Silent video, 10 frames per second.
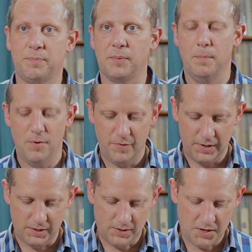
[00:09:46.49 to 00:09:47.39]
up,
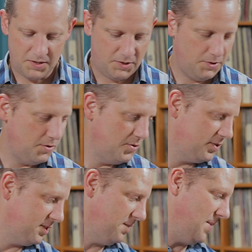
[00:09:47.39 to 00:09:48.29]
moving on to
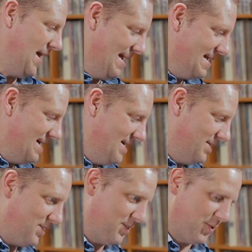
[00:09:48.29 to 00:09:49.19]
some
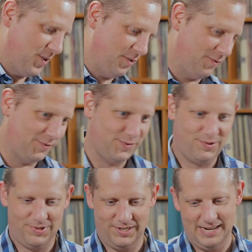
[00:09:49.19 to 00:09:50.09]
80s sort of
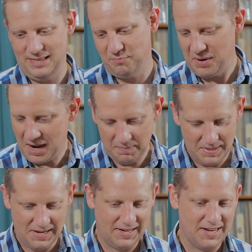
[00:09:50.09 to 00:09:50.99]
synth
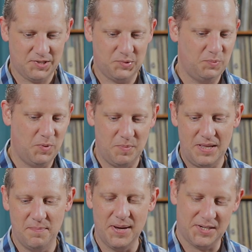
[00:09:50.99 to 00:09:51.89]
poppy, I guess would
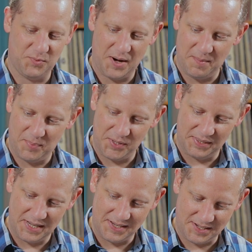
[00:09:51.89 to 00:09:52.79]
be the best way to
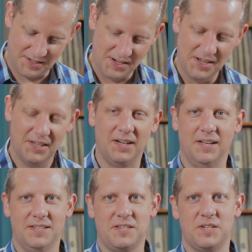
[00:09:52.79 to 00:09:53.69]
put this.
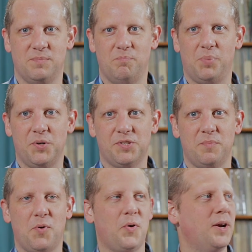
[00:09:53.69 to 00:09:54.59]
This is
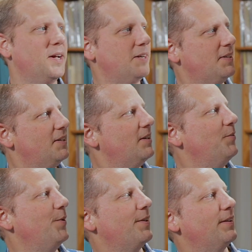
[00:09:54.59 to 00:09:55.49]
Baltimoria
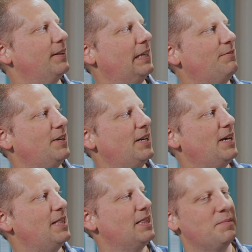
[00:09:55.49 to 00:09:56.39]
with Living
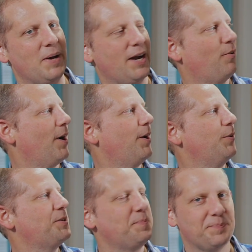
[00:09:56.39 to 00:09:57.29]
in the
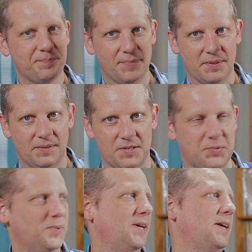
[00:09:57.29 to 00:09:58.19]
Background. And
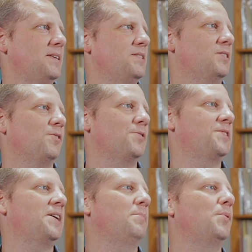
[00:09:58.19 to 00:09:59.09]
this one has
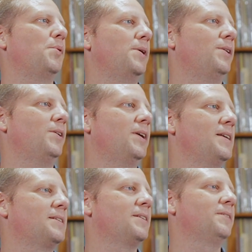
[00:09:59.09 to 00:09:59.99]
Tarzan Boy on
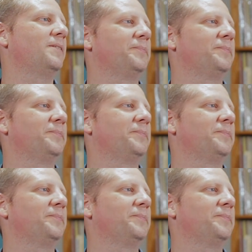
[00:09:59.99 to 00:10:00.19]
it.